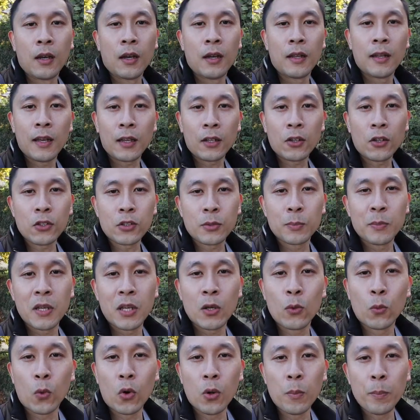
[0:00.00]
and that cost me
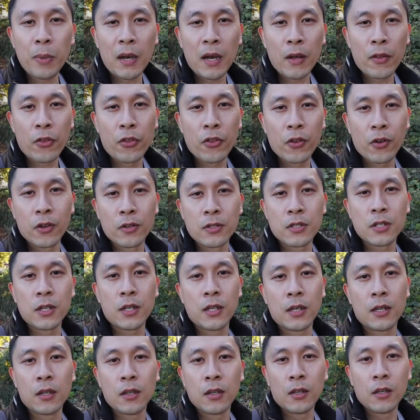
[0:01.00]

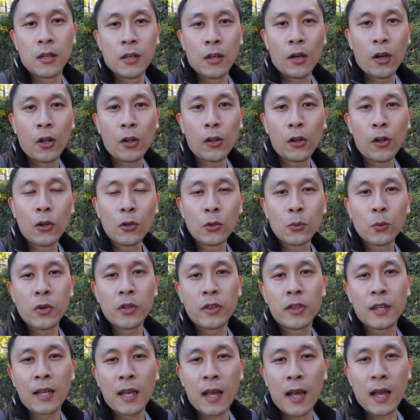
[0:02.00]
£1.30, along
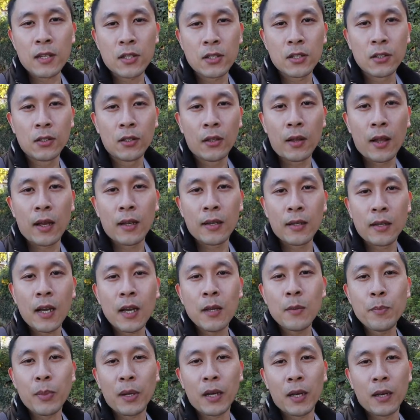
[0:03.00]
with the castle at
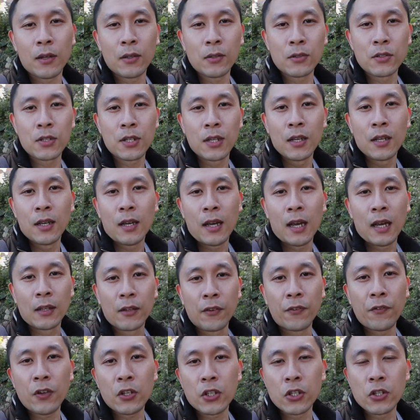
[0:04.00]
£9 and
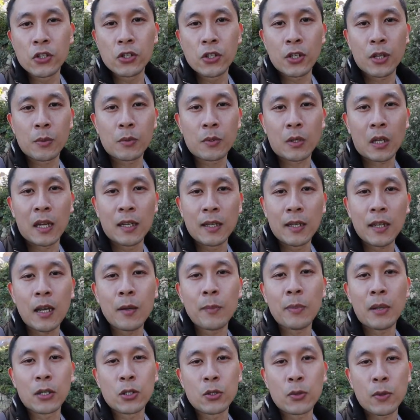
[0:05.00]
the fish and chips at
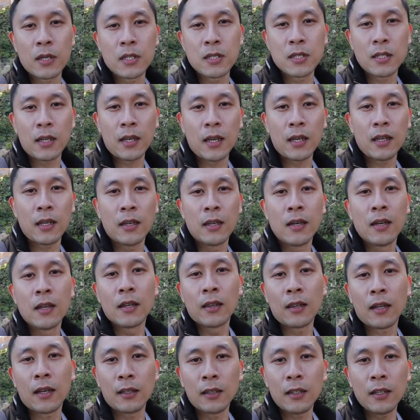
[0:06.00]
£9.28.
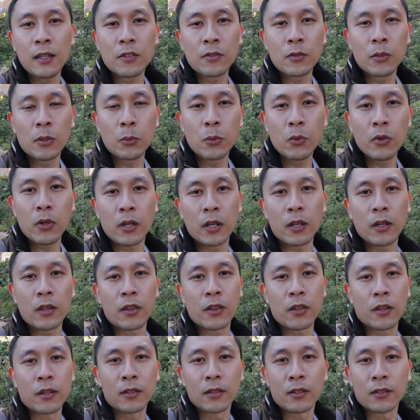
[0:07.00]
That leaves me
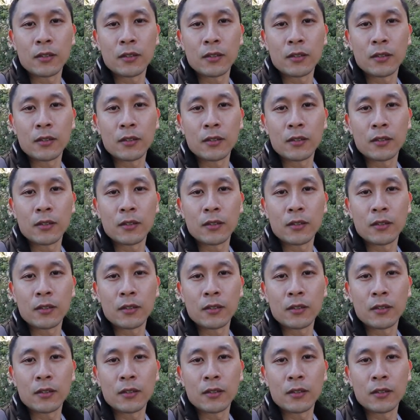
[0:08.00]
with